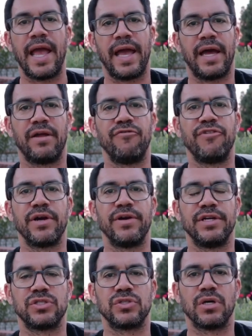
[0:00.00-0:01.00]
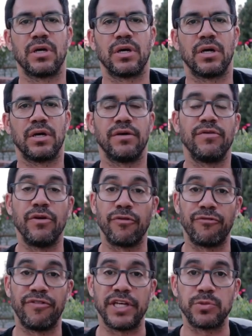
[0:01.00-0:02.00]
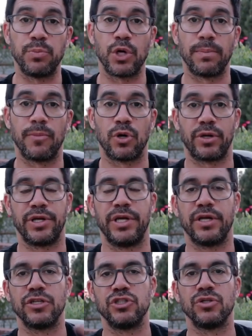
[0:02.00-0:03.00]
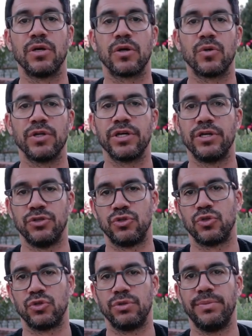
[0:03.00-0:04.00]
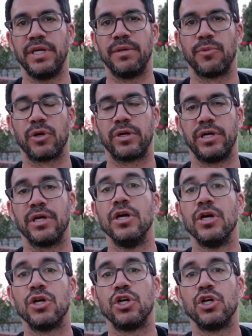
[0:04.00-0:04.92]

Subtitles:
and various Facebook marketing, because you're not only going to do social media marketing,